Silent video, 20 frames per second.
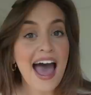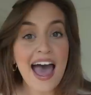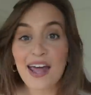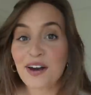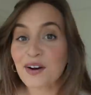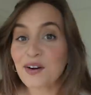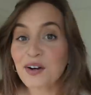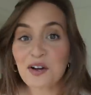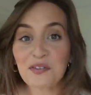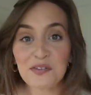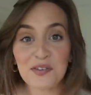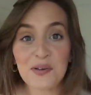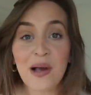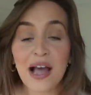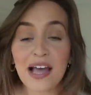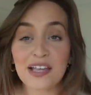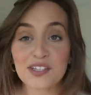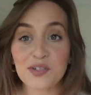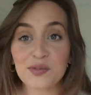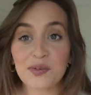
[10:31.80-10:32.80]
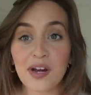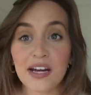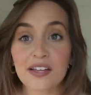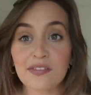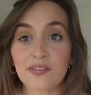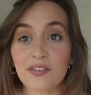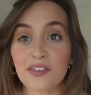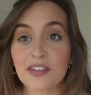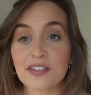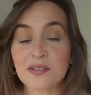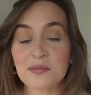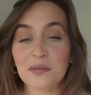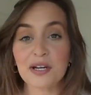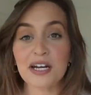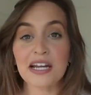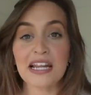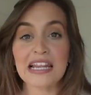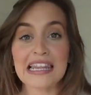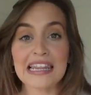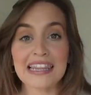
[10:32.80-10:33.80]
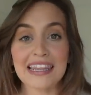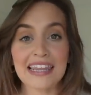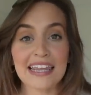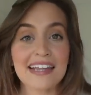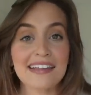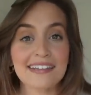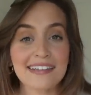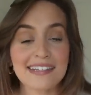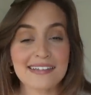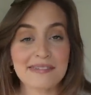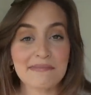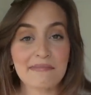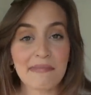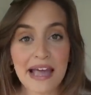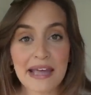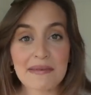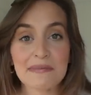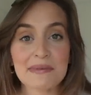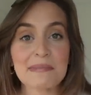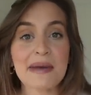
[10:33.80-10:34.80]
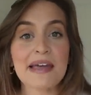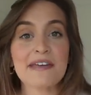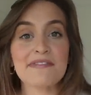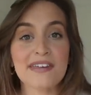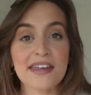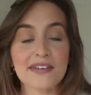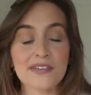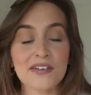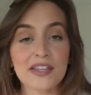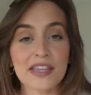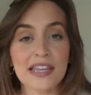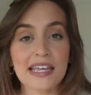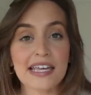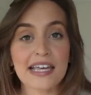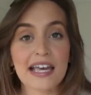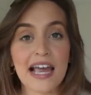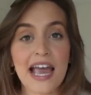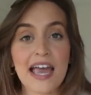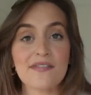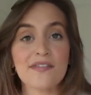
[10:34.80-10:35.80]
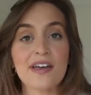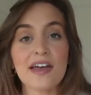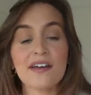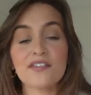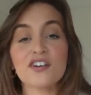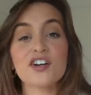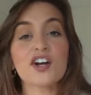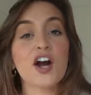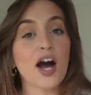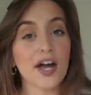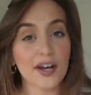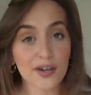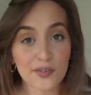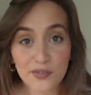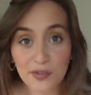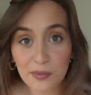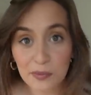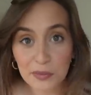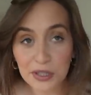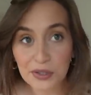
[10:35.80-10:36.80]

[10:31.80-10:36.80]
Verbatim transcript: I don't know if you guys are ready for this one. This might be my favorite thing I've ever gotten from